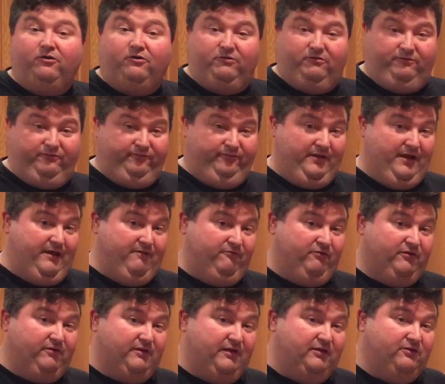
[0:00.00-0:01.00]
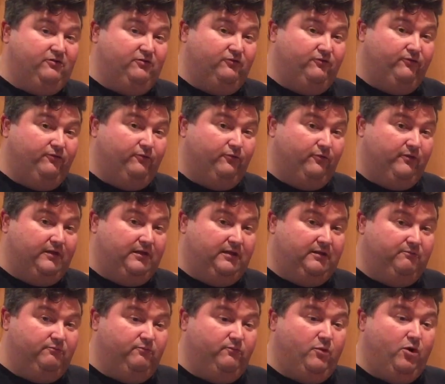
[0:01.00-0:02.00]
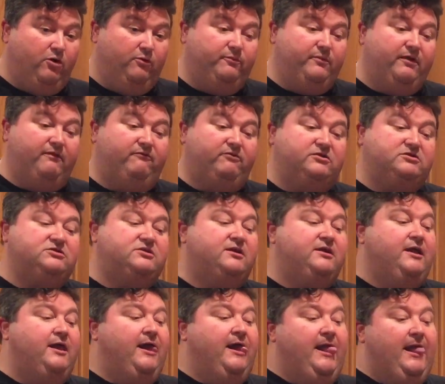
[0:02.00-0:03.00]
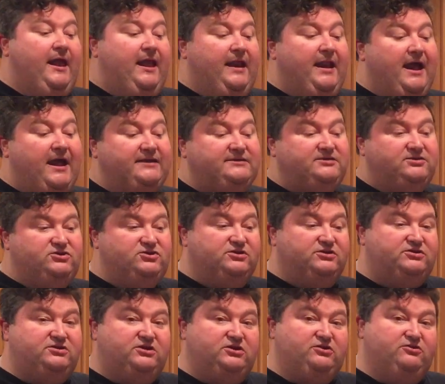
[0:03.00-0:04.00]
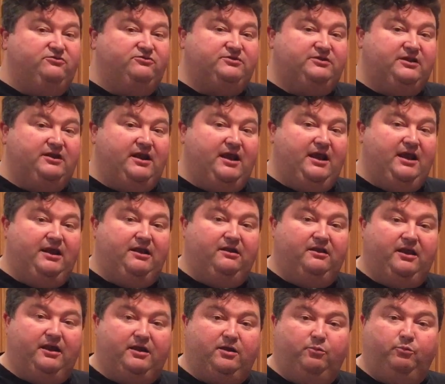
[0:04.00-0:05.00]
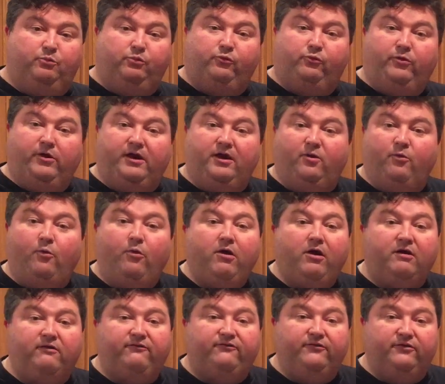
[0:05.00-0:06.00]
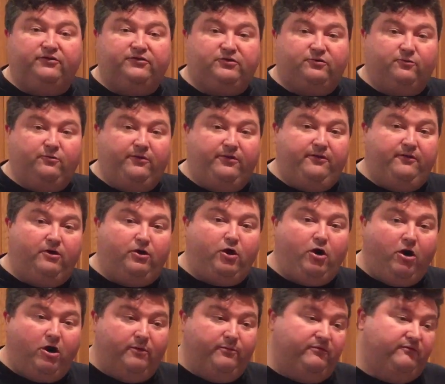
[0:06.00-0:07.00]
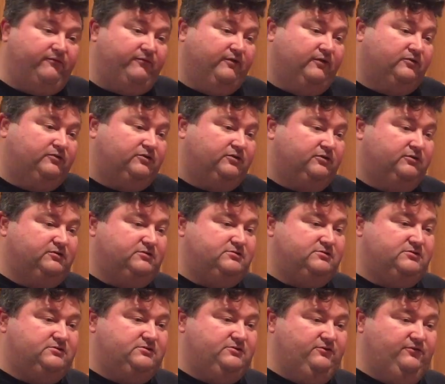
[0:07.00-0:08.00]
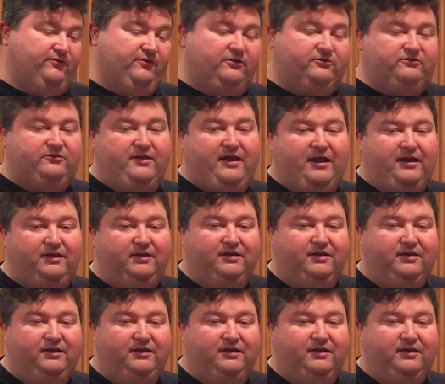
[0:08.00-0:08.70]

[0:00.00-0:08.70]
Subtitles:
or flavoring they do for the malt beverage. And I suggested using a Brita water filter with their carbon filter to filter that.